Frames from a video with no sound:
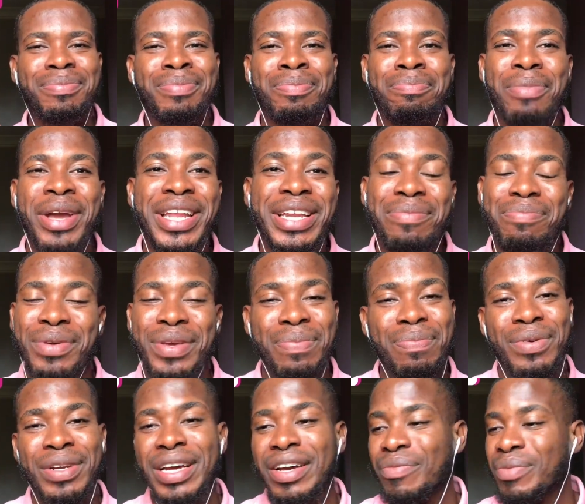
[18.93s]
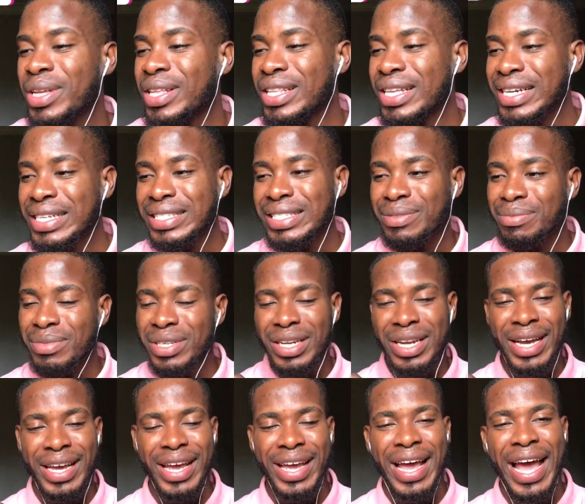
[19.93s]
many people have been telling me
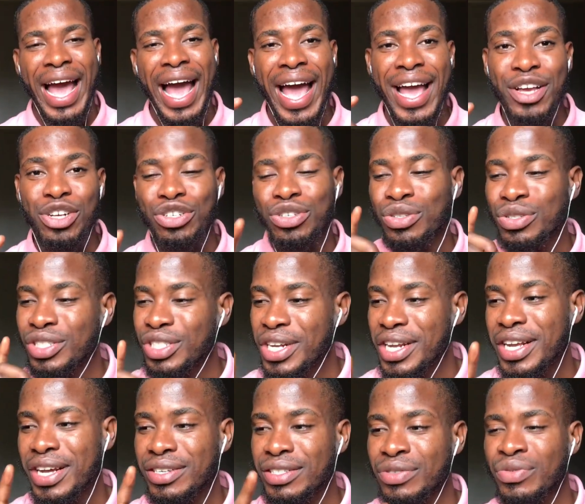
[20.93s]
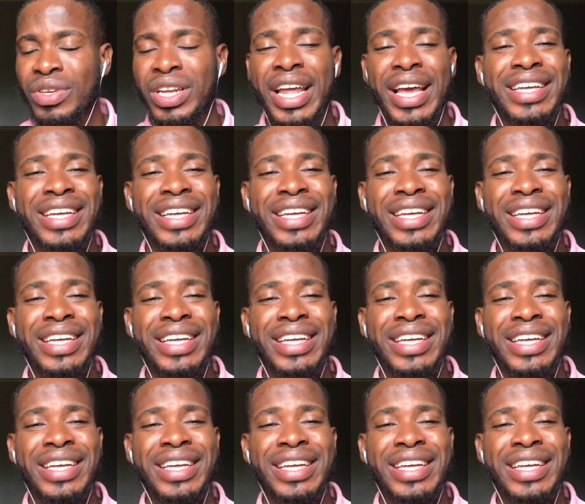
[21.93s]
like I should check out this video.